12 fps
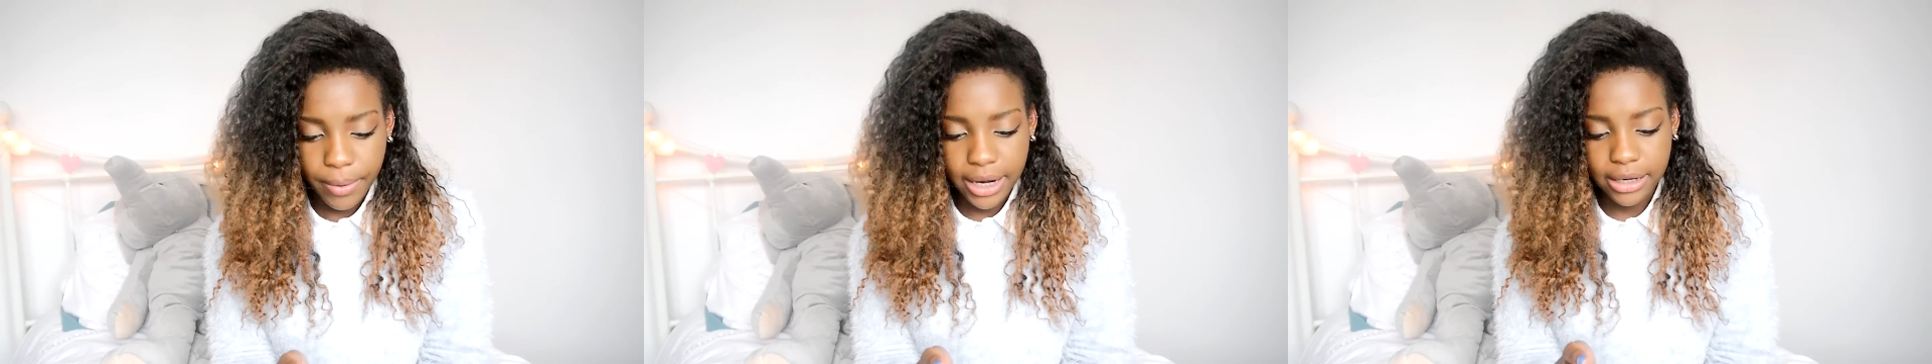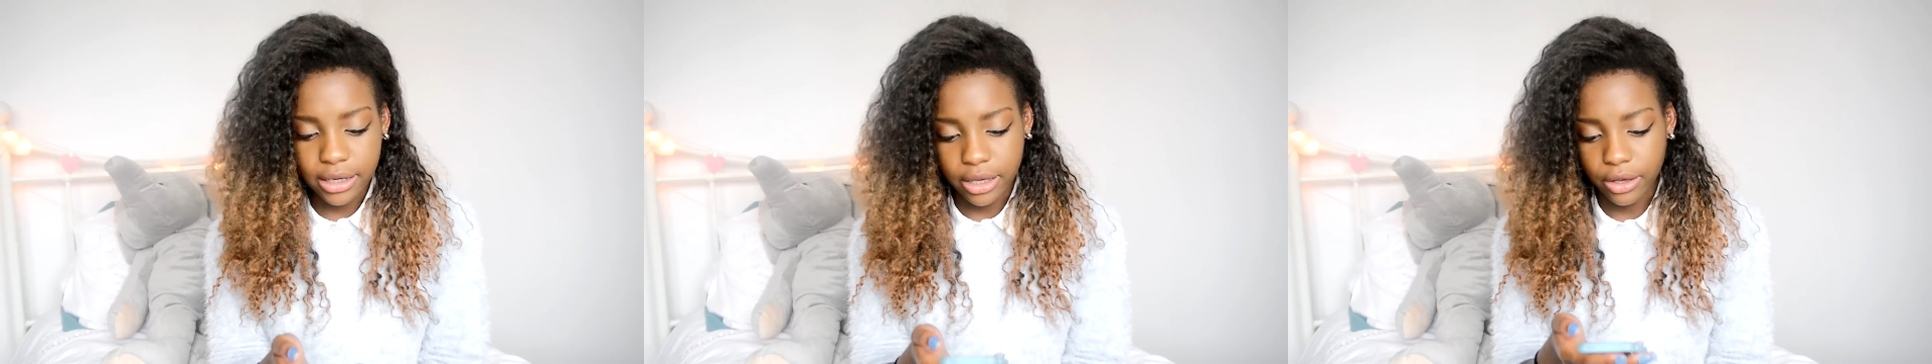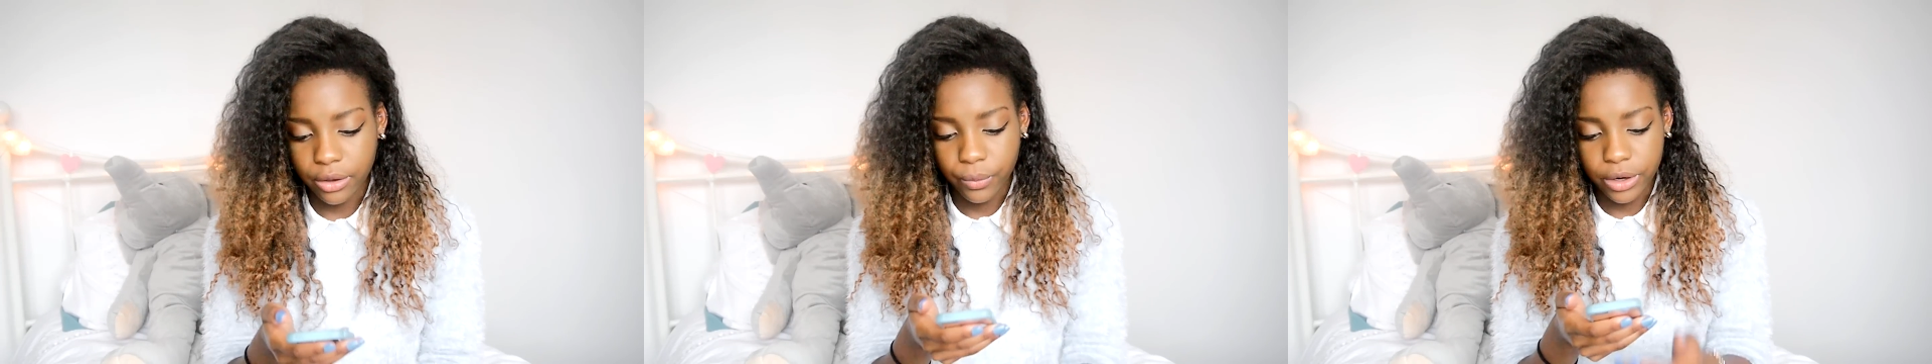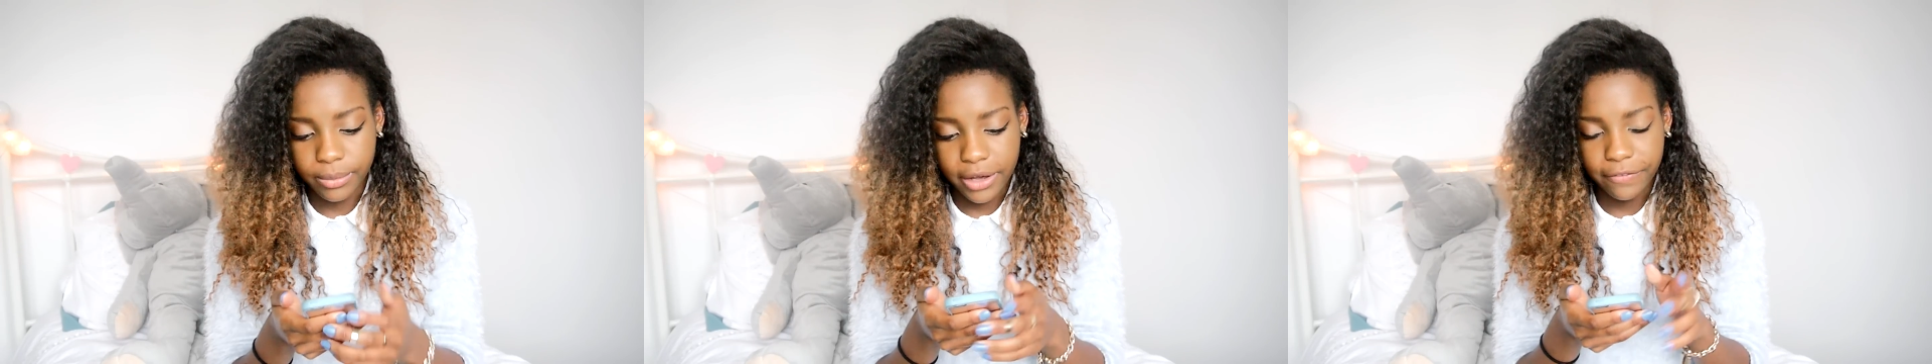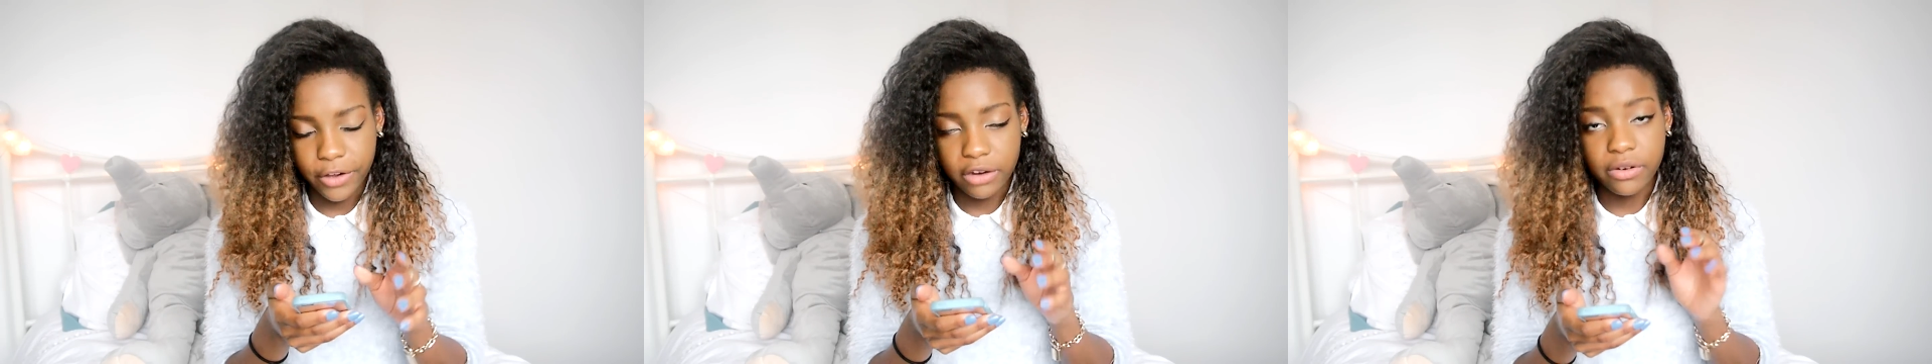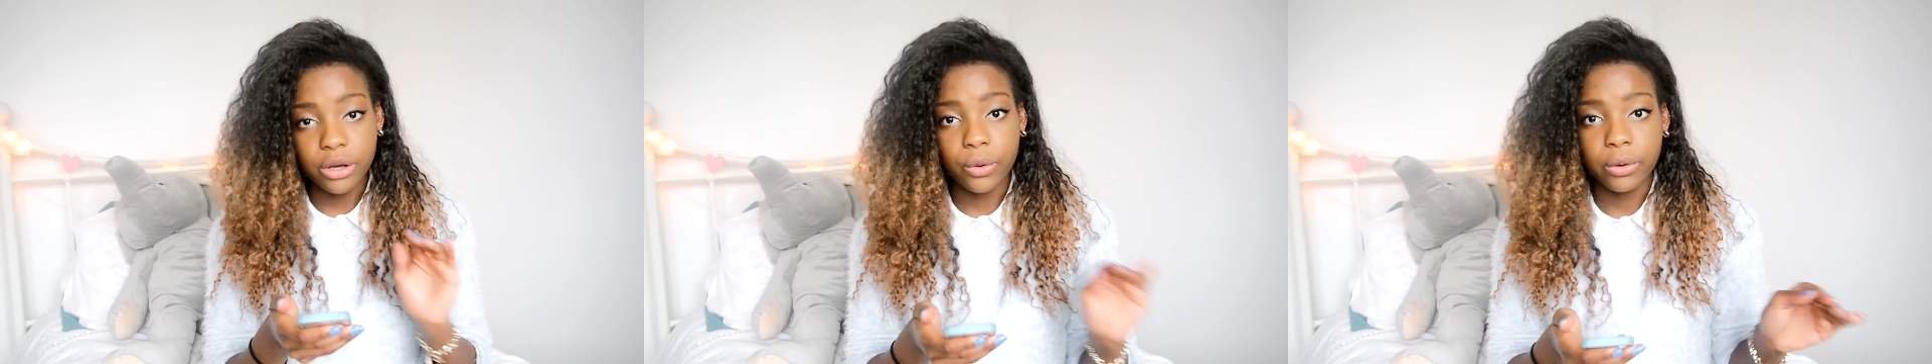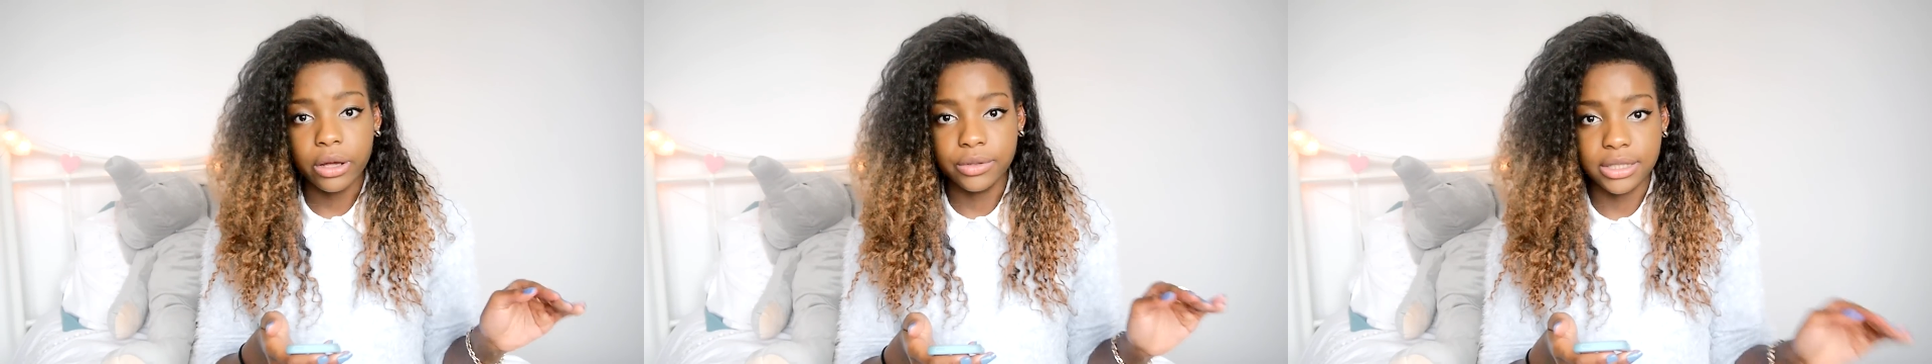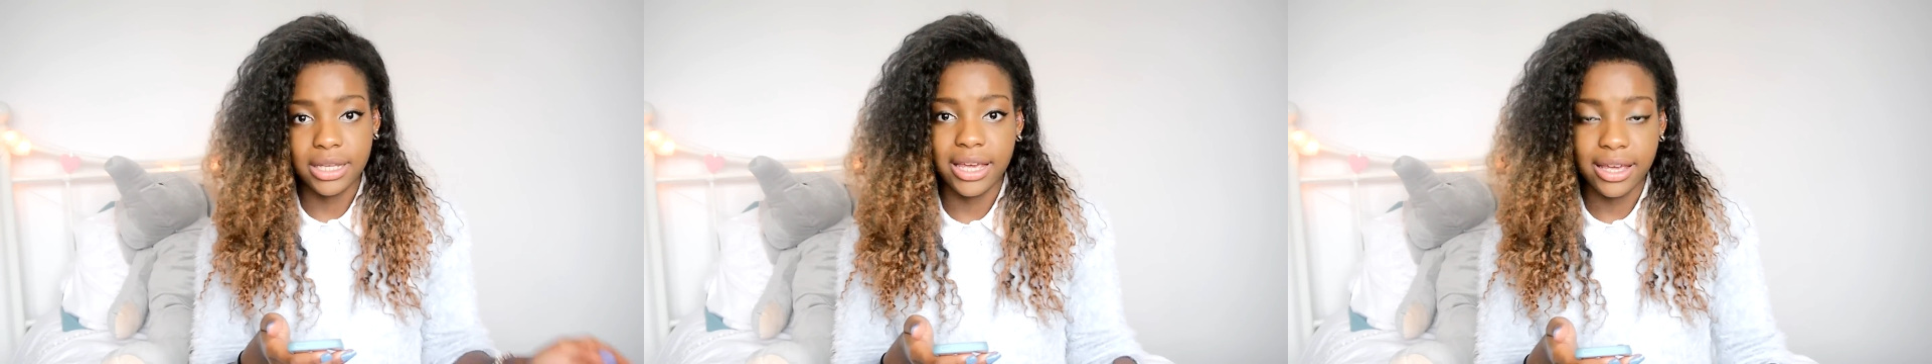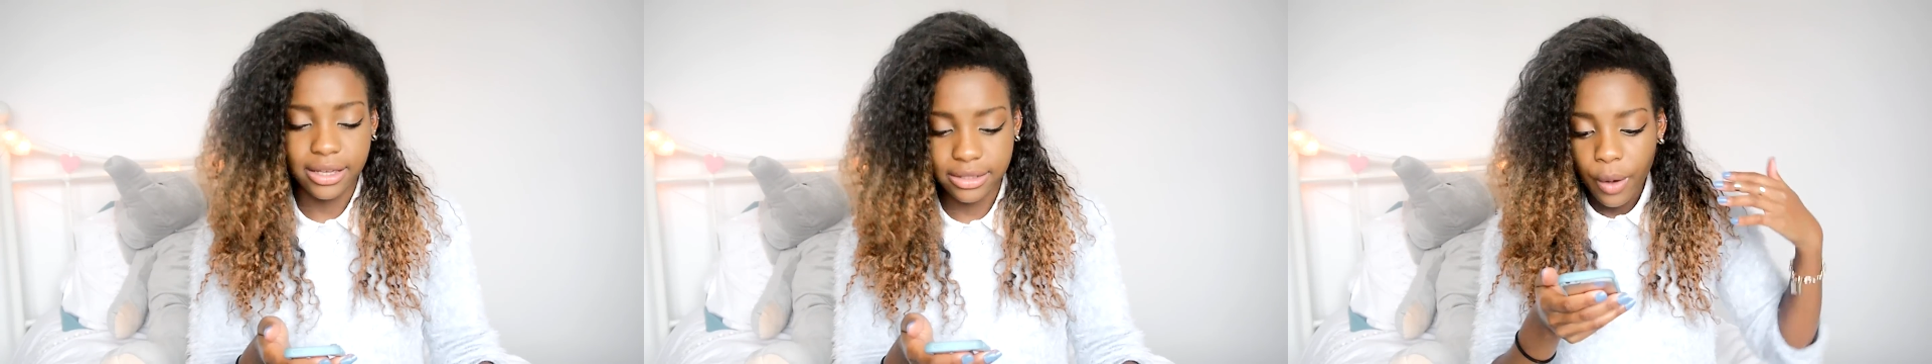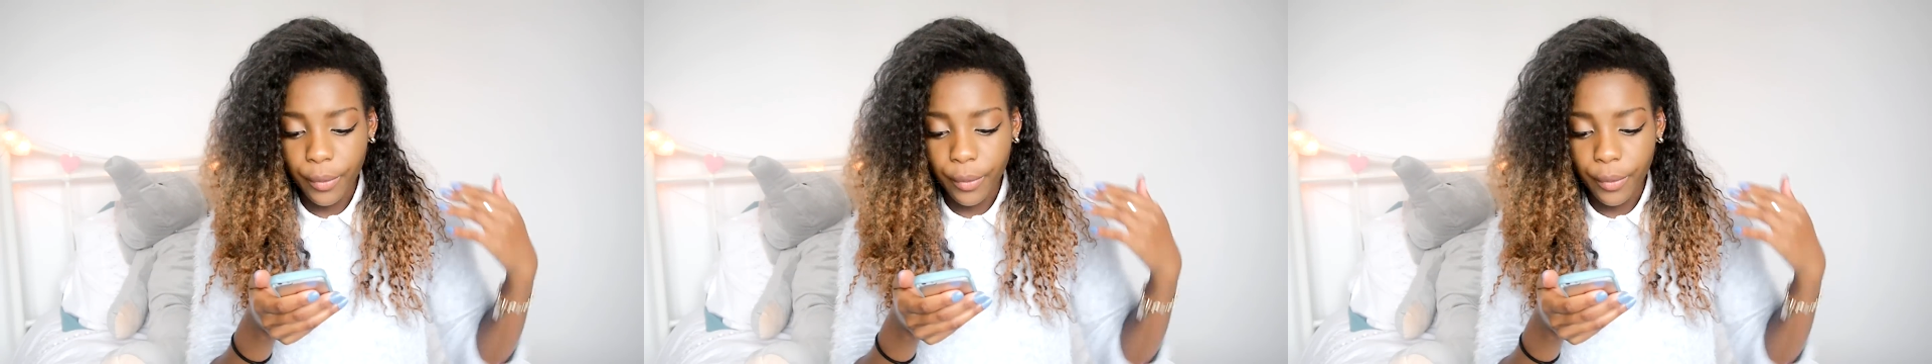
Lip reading: But anywho, one of my favorite quotes is,